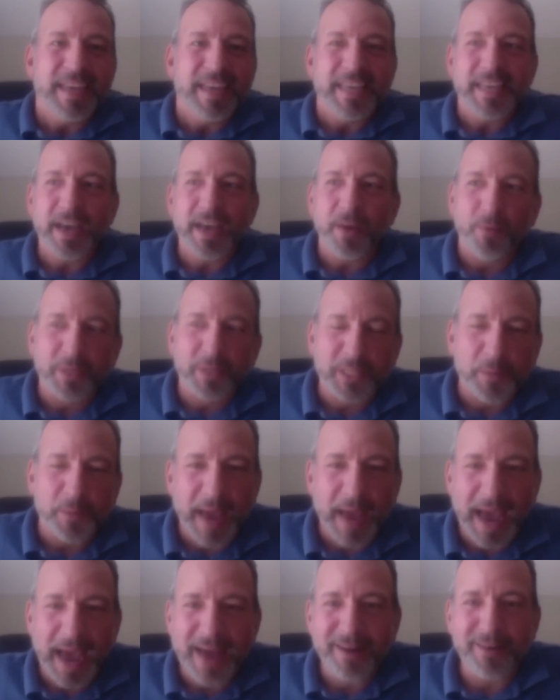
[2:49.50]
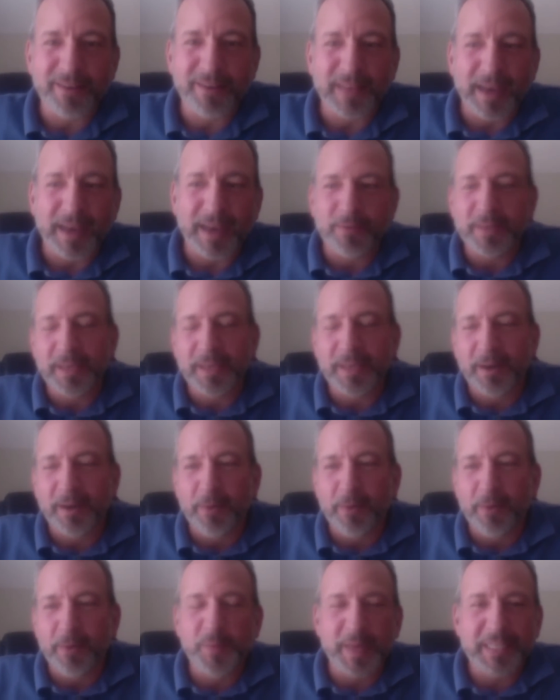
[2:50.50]
Yeah, well, it's a pattern that, you know,
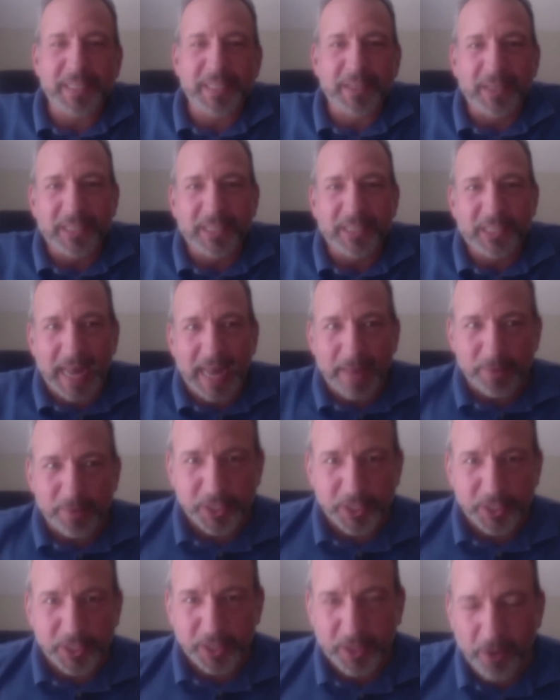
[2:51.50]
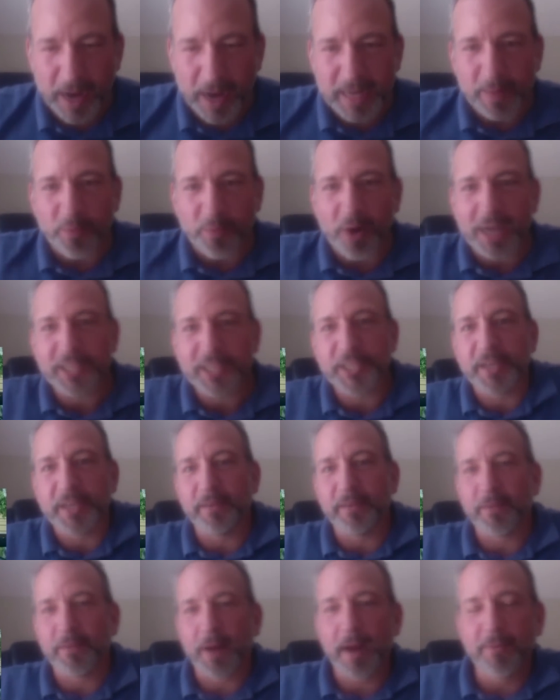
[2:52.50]
it was basically established in the Great
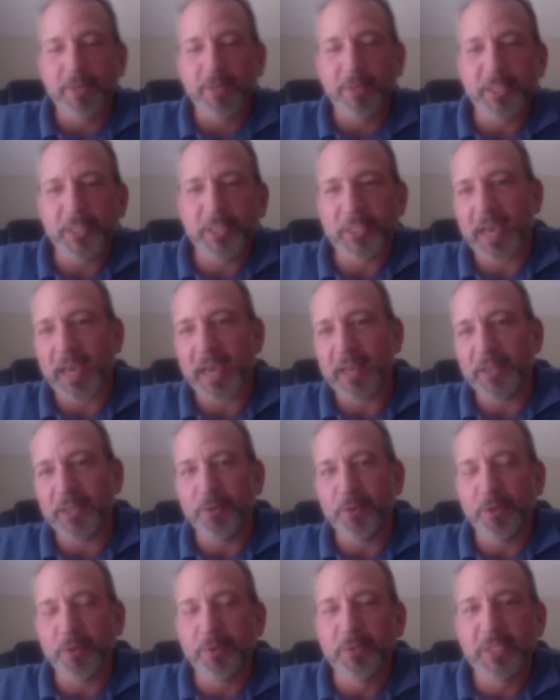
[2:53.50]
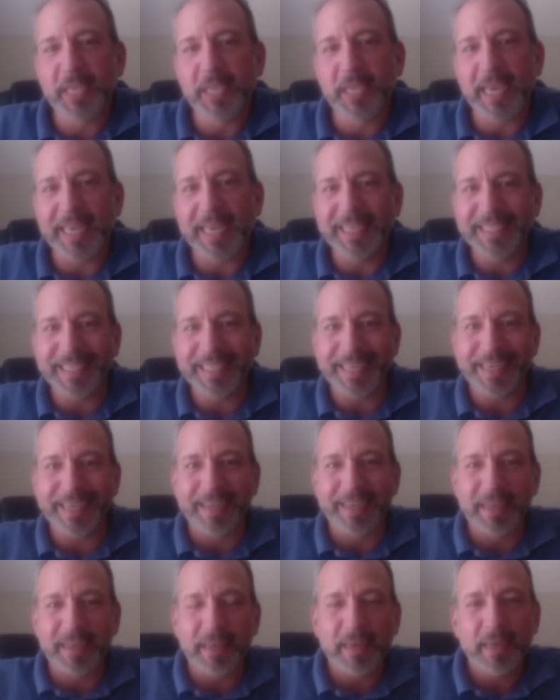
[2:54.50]
Depression, right? Which is that you use
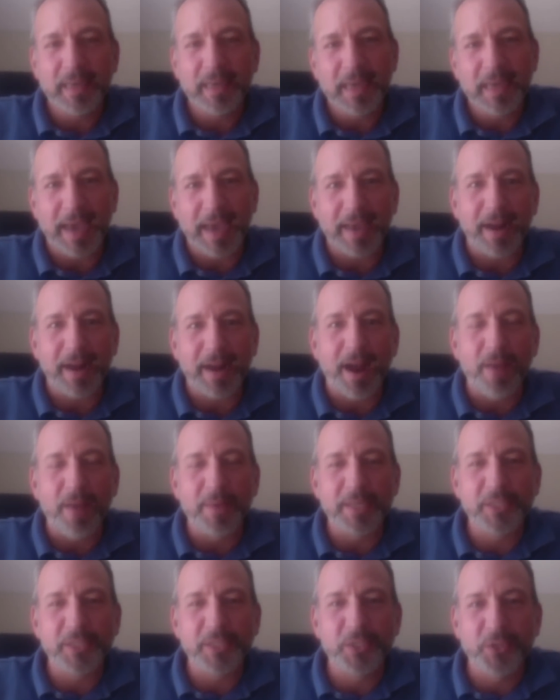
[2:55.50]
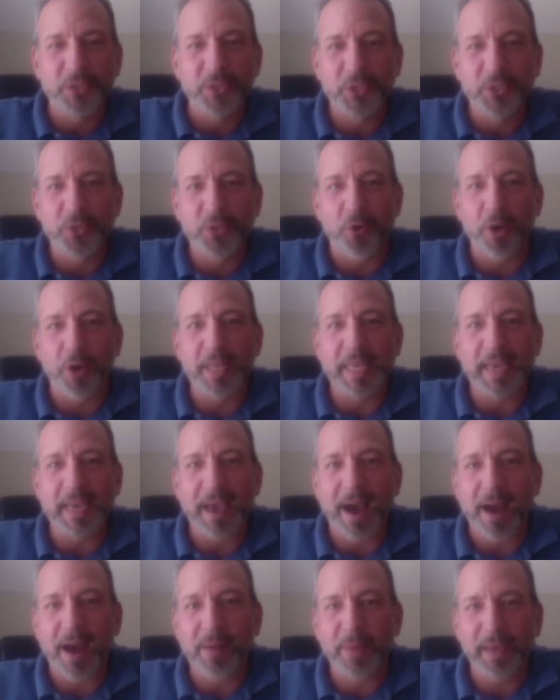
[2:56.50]
Keynesian economics to destroy the
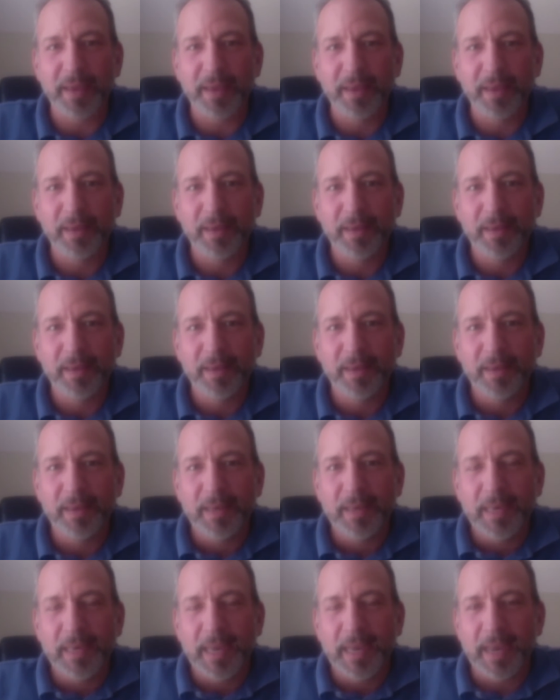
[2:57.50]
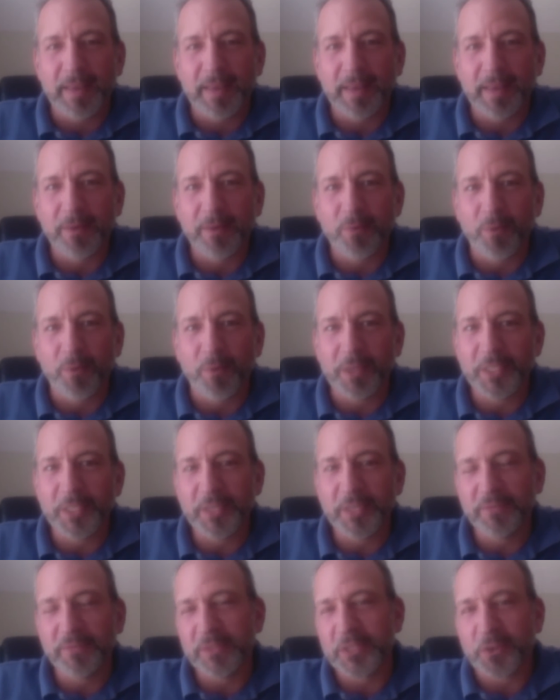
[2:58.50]
economy. And then once
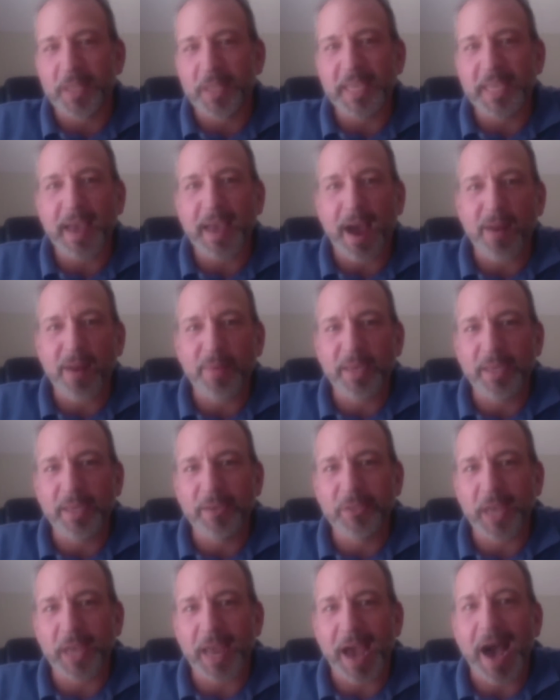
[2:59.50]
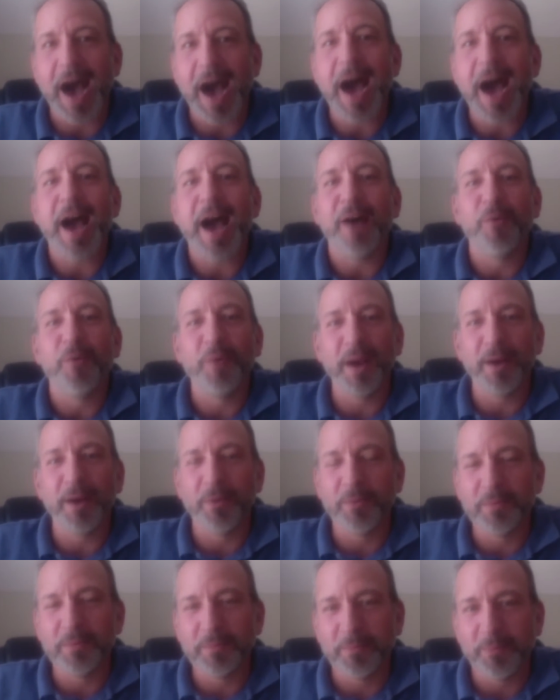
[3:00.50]
you've destroyed the economy, you say, aha,
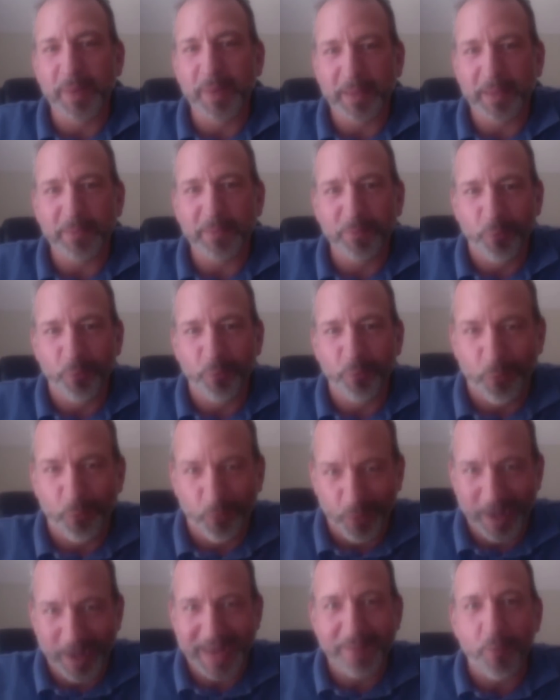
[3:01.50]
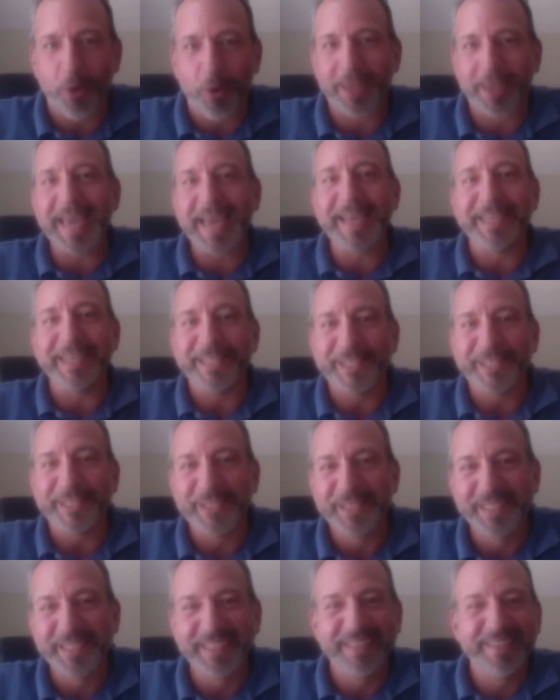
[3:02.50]
well, we need more
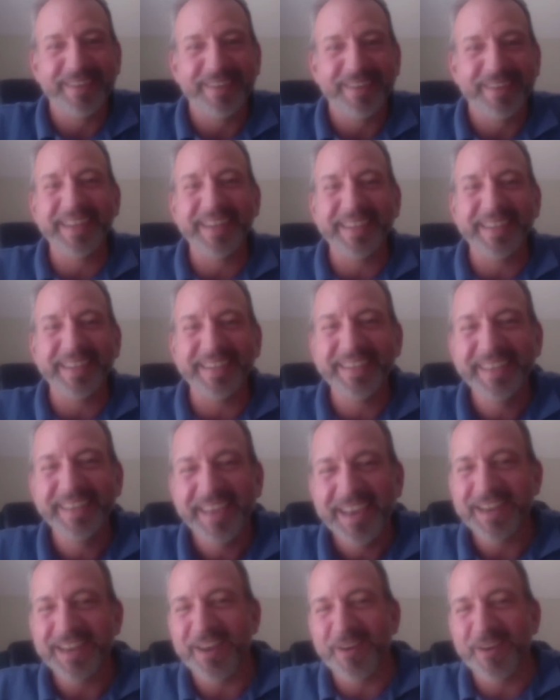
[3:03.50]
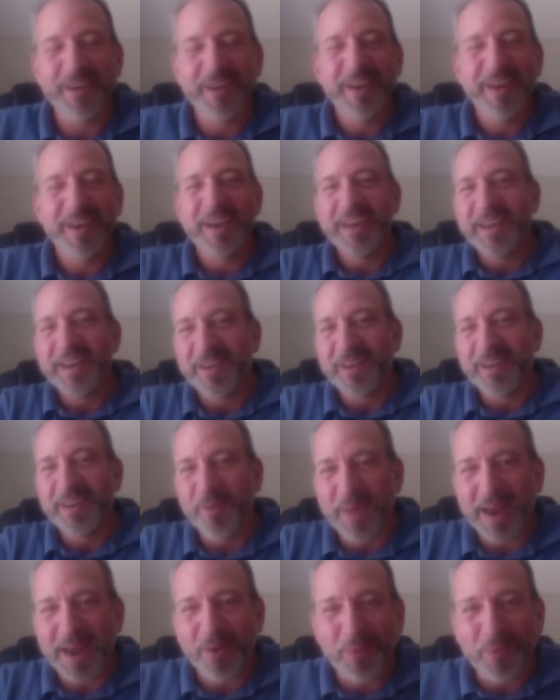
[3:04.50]
Keynes. No
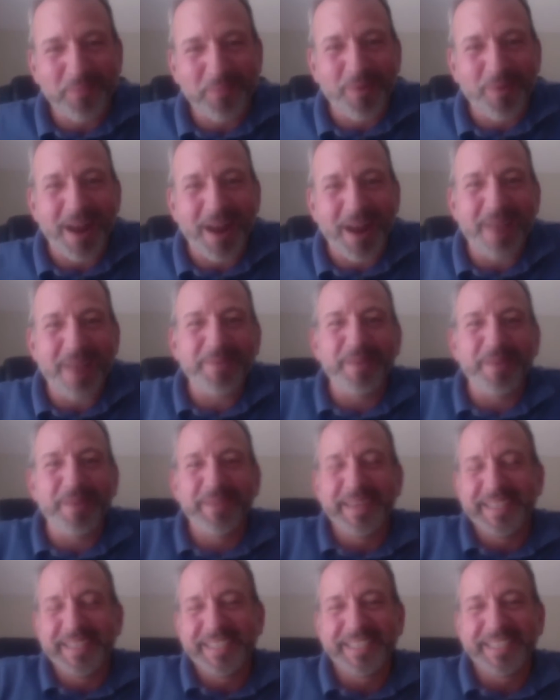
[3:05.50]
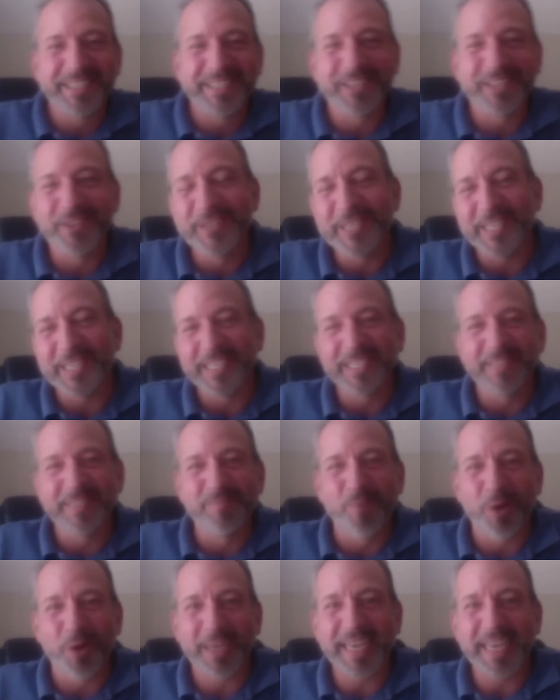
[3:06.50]
matter what the problem is, the solution
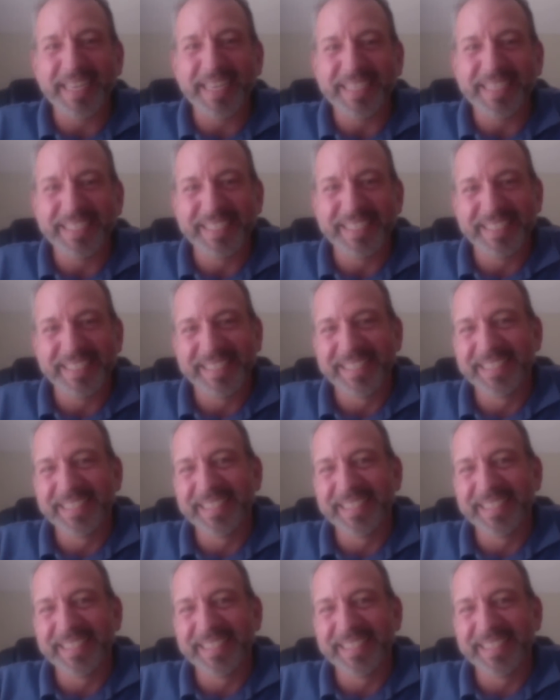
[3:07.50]
is more Keynes.